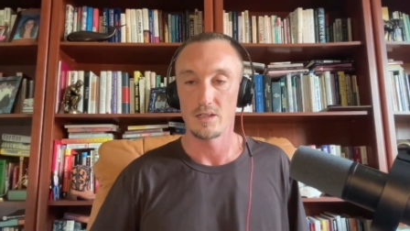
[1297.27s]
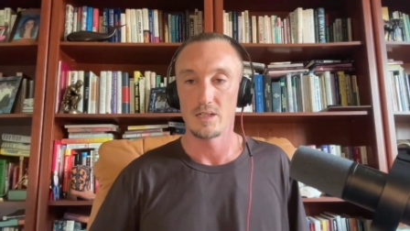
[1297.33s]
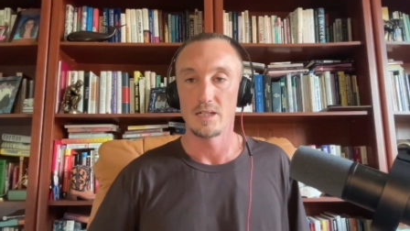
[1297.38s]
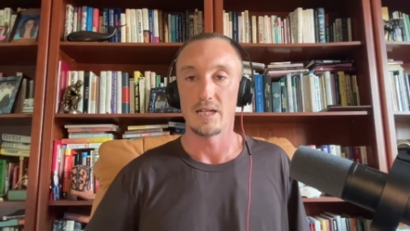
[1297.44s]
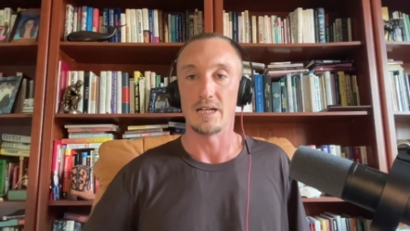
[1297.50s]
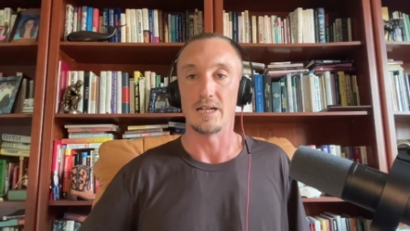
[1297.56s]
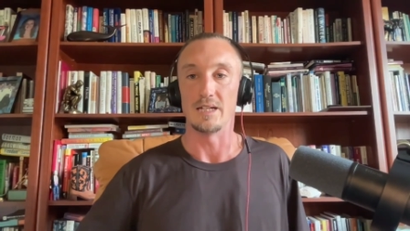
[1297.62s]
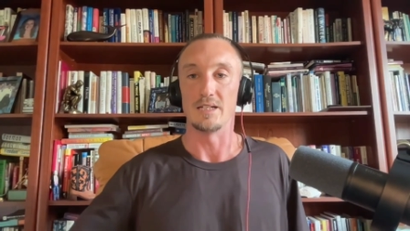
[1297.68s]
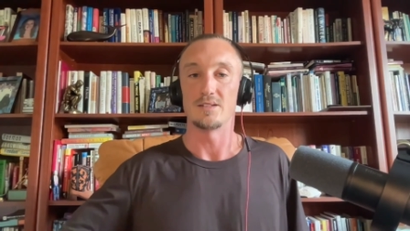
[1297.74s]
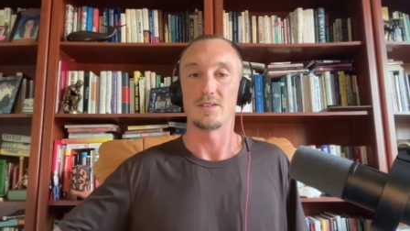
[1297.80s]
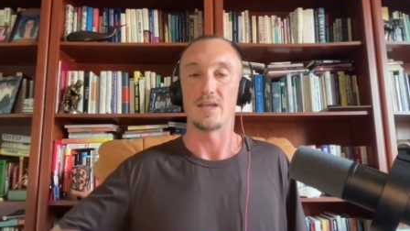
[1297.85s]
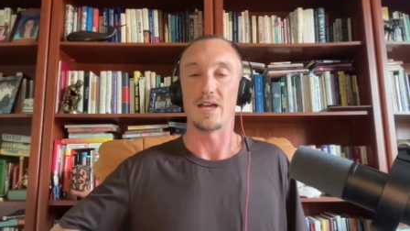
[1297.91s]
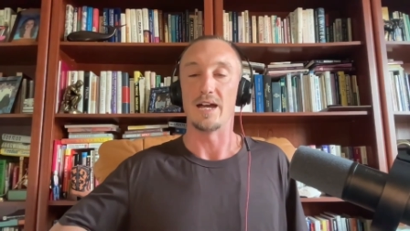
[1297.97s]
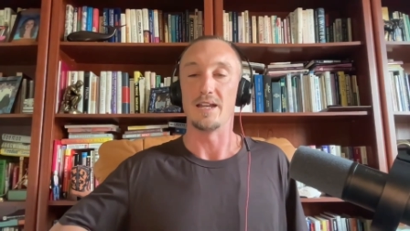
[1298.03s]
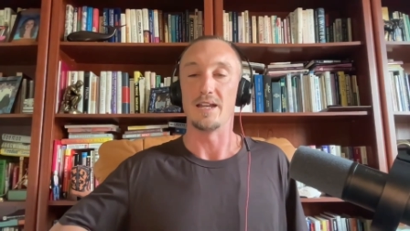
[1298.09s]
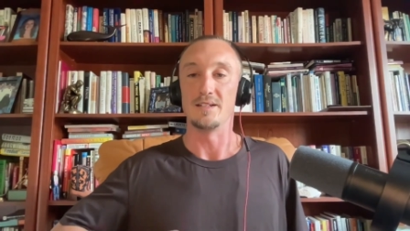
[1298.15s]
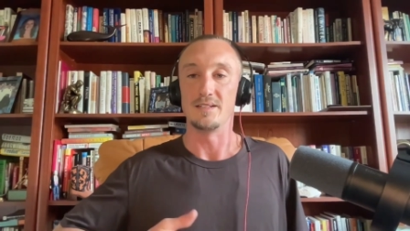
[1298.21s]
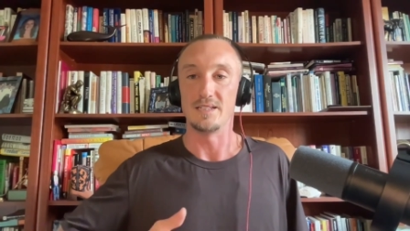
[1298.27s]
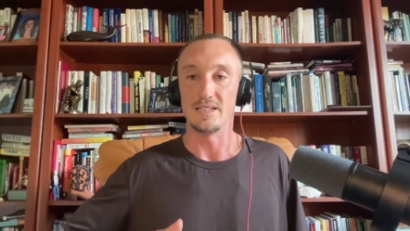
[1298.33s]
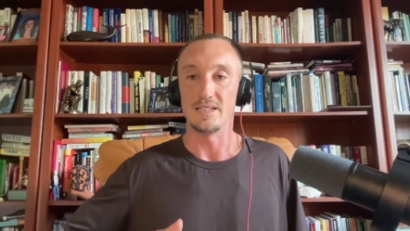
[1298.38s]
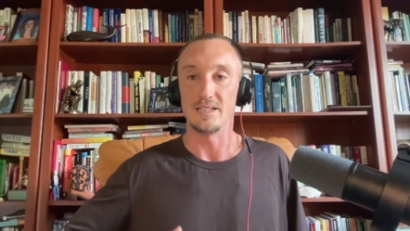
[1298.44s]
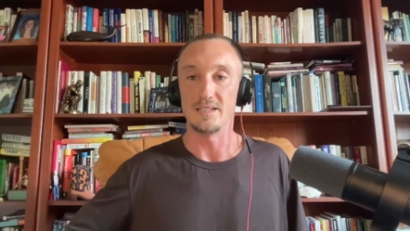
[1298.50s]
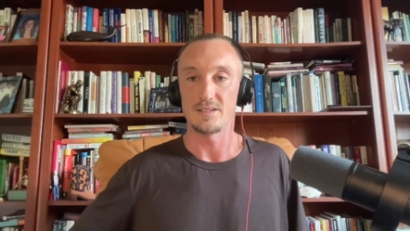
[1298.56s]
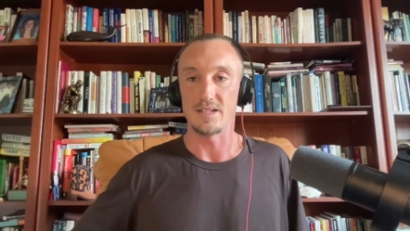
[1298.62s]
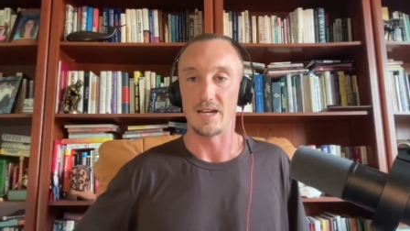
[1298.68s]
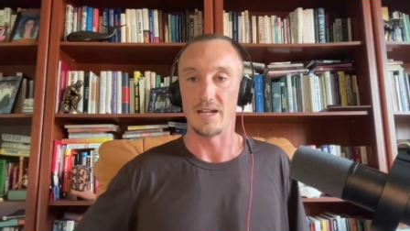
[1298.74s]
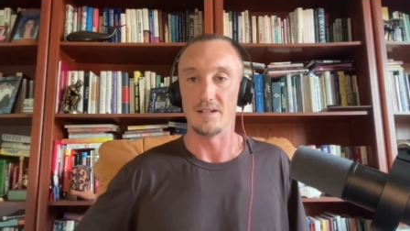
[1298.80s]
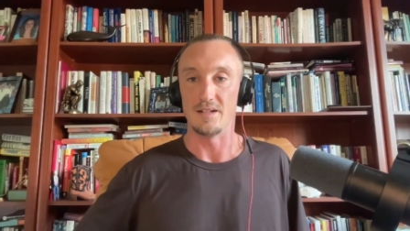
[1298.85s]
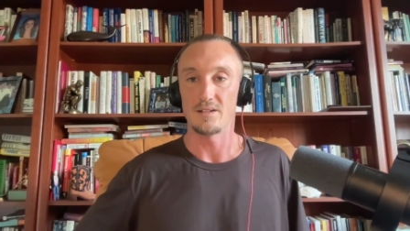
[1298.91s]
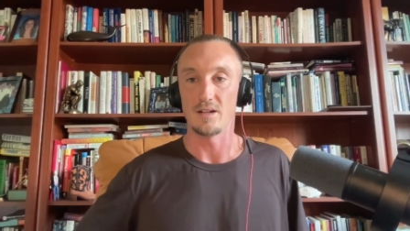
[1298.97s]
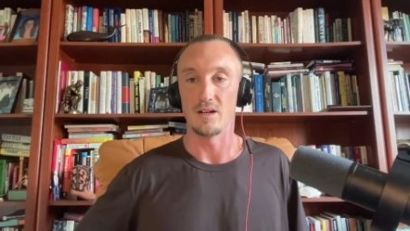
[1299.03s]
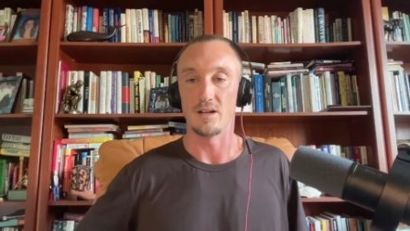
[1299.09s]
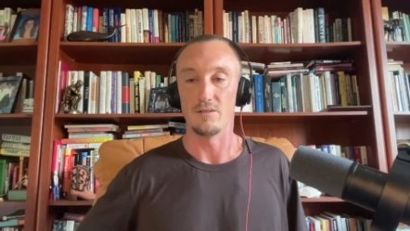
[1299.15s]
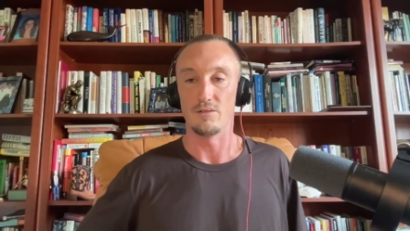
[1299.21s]
And it's that descent
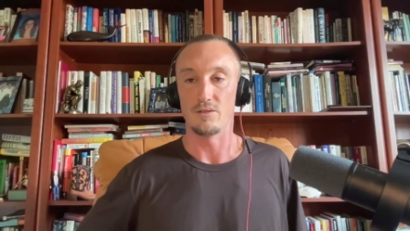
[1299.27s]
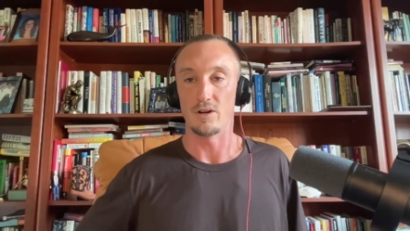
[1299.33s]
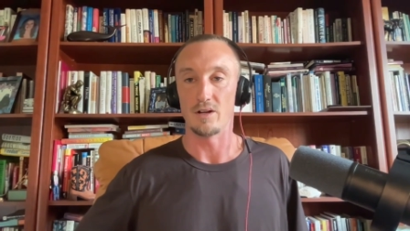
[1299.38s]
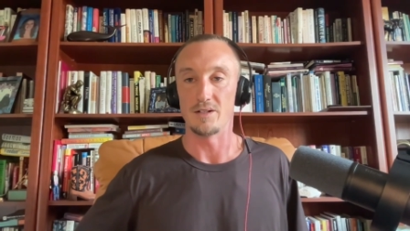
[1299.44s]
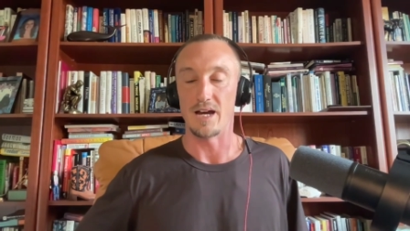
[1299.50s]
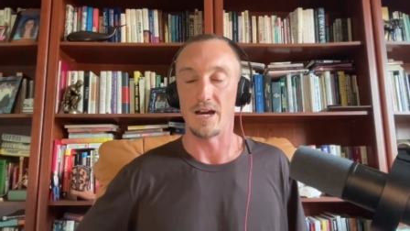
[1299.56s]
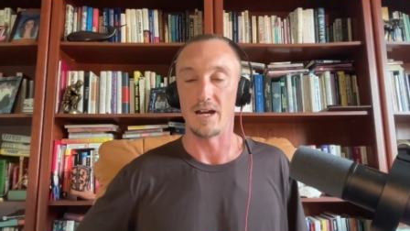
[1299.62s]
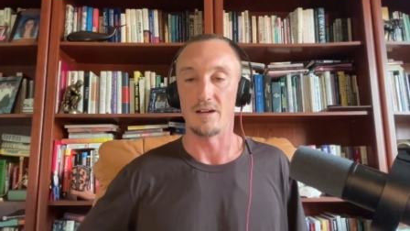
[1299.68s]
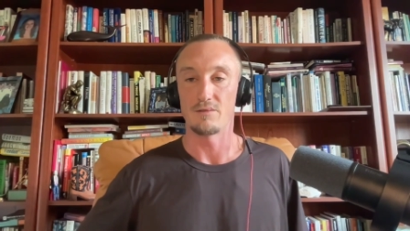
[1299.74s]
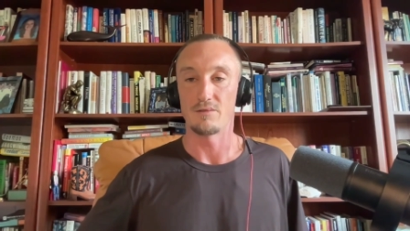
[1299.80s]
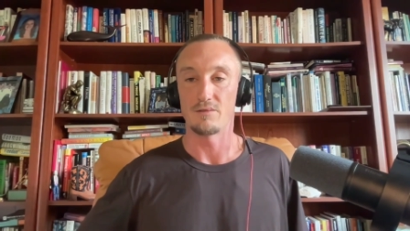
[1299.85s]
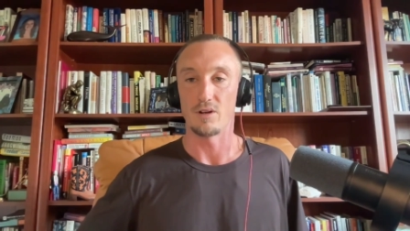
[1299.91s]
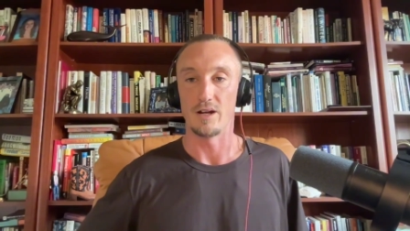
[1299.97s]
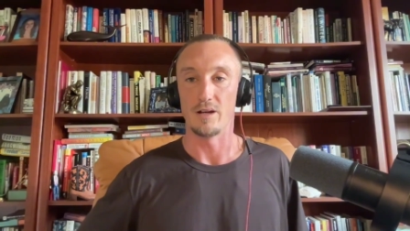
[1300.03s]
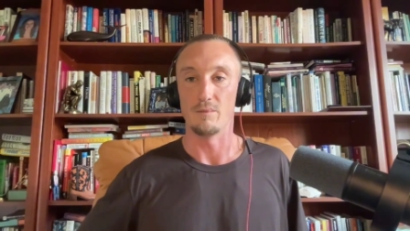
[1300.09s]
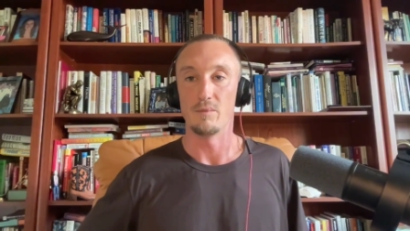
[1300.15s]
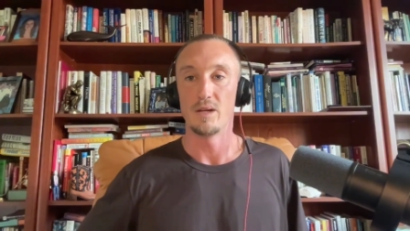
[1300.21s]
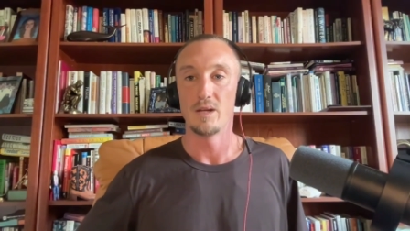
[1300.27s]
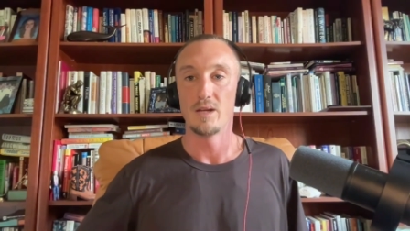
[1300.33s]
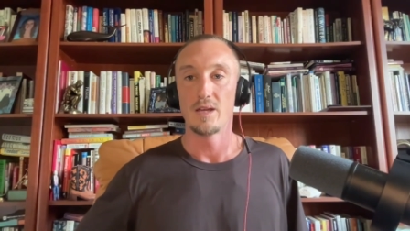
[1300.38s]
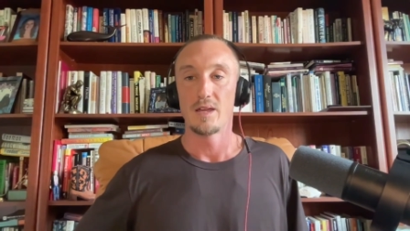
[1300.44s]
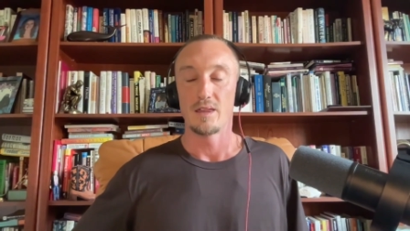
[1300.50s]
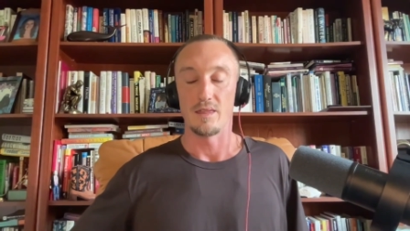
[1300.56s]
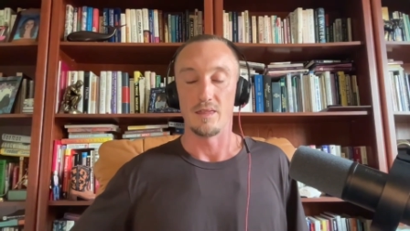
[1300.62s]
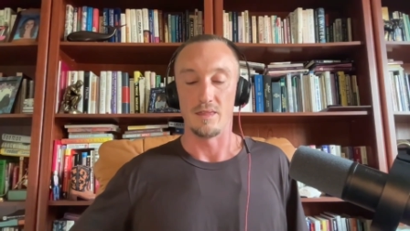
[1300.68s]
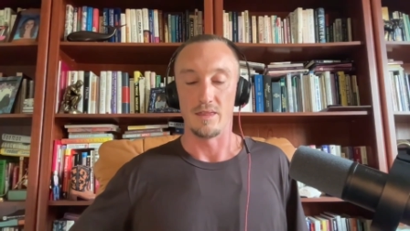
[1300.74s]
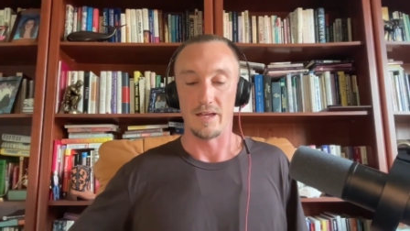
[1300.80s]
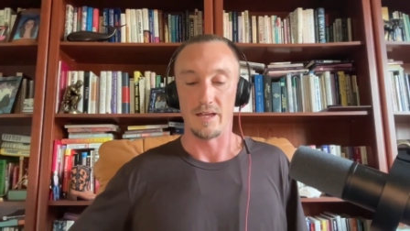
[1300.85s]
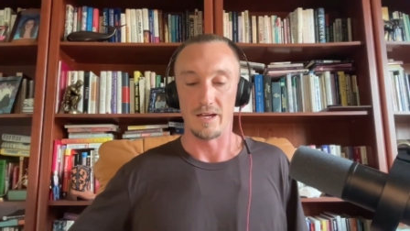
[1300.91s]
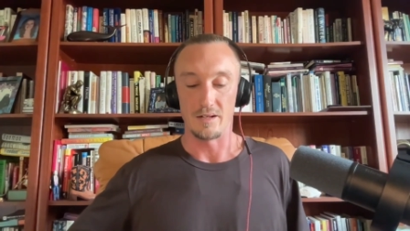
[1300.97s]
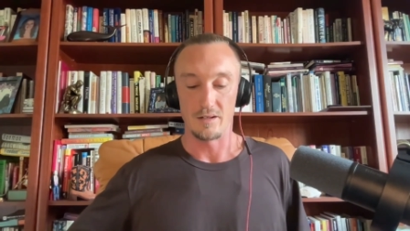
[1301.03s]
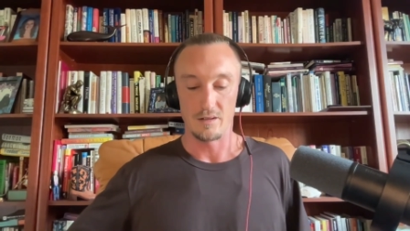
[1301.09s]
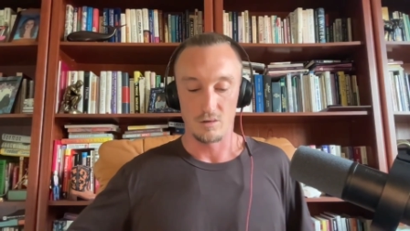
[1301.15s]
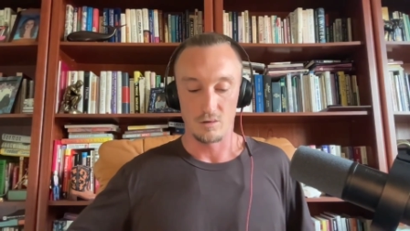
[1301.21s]
of our diaphragm
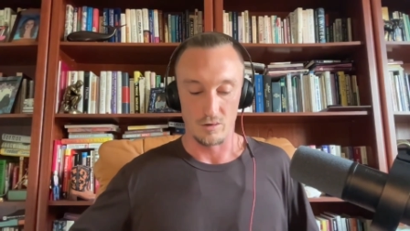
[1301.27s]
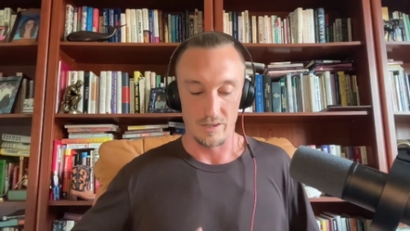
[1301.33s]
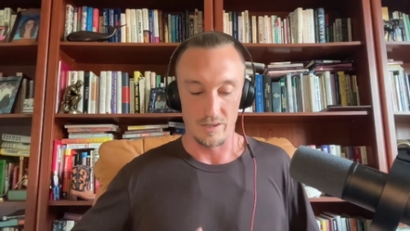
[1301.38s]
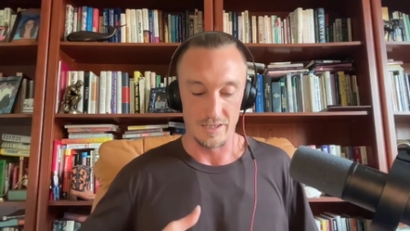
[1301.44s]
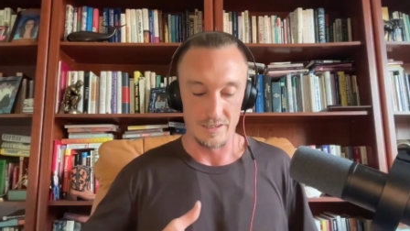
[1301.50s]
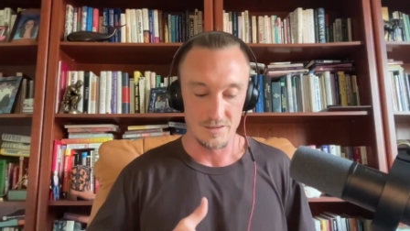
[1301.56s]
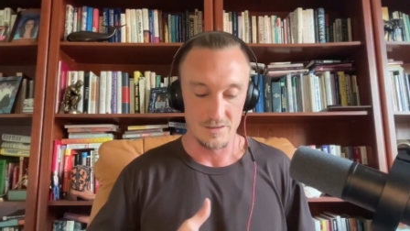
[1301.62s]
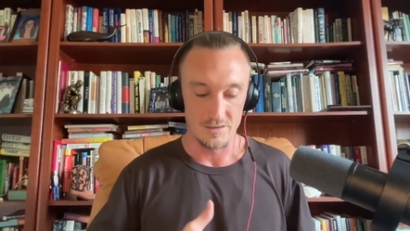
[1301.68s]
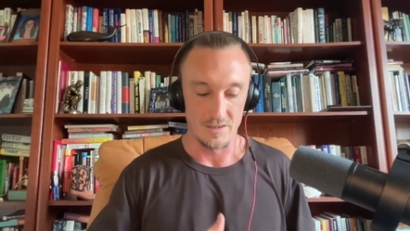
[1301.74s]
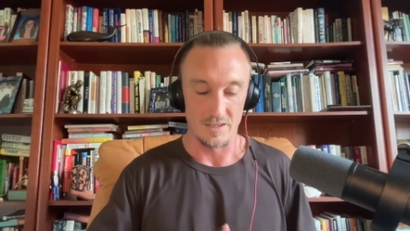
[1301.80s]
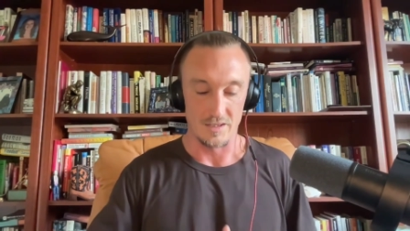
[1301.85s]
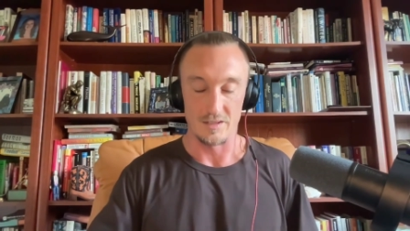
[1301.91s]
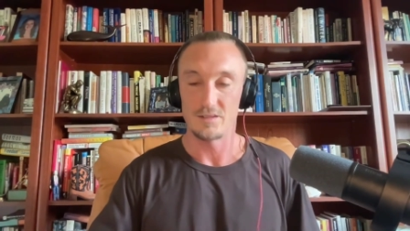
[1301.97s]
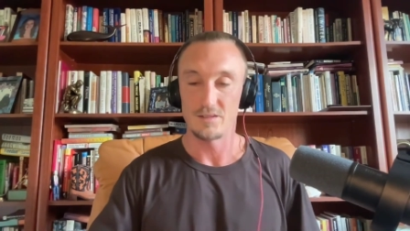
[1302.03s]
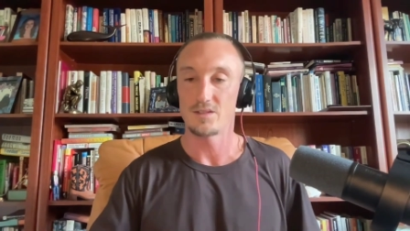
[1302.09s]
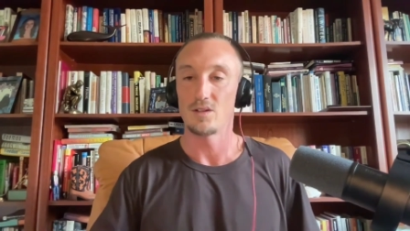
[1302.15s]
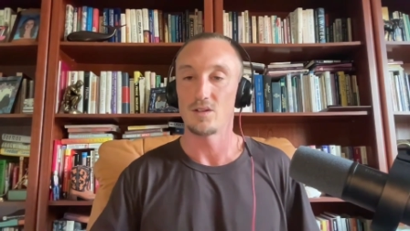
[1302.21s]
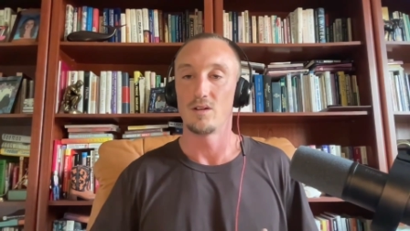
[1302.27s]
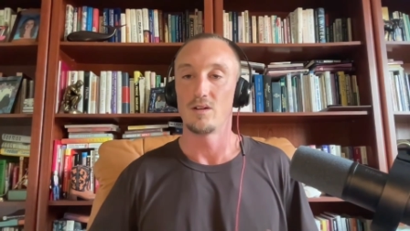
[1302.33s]
that creates this